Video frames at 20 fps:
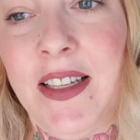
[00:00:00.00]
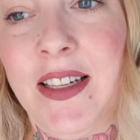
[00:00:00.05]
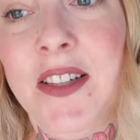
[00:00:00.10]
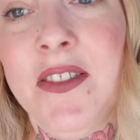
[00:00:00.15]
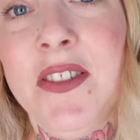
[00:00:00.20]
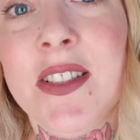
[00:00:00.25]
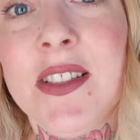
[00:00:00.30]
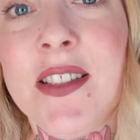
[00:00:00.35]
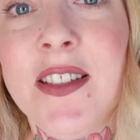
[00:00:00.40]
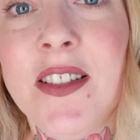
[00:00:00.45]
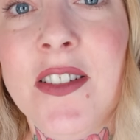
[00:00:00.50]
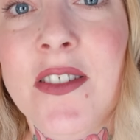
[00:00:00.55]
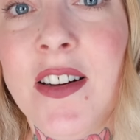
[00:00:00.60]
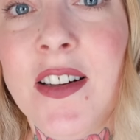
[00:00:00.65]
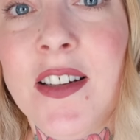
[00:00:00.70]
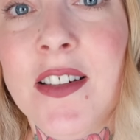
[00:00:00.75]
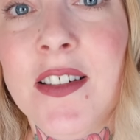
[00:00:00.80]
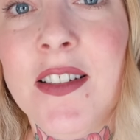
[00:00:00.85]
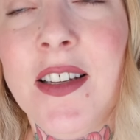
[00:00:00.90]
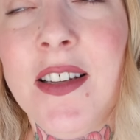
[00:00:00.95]
and I will see you
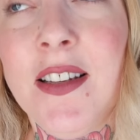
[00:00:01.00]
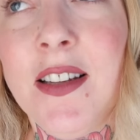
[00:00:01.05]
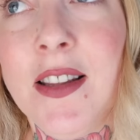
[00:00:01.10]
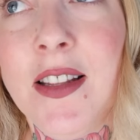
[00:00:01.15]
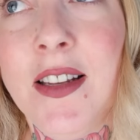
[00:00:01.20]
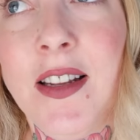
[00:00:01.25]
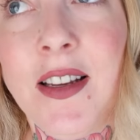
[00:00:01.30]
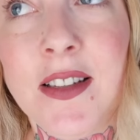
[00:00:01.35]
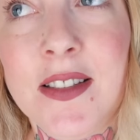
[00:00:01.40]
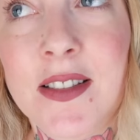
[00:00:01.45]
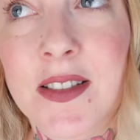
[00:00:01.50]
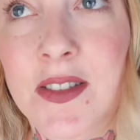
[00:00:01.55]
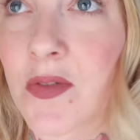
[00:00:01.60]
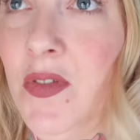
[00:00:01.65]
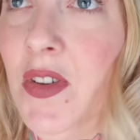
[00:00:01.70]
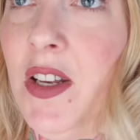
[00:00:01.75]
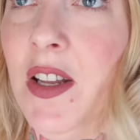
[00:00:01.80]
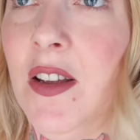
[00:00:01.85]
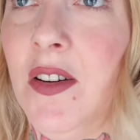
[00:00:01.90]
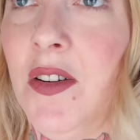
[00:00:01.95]
on the next
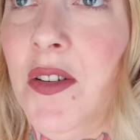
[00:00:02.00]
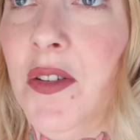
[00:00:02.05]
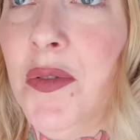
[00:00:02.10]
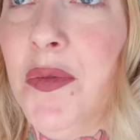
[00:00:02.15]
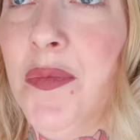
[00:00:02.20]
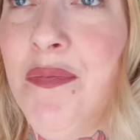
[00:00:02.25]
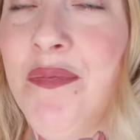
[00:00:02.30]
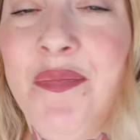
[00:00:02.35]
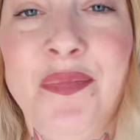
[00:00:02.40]
video.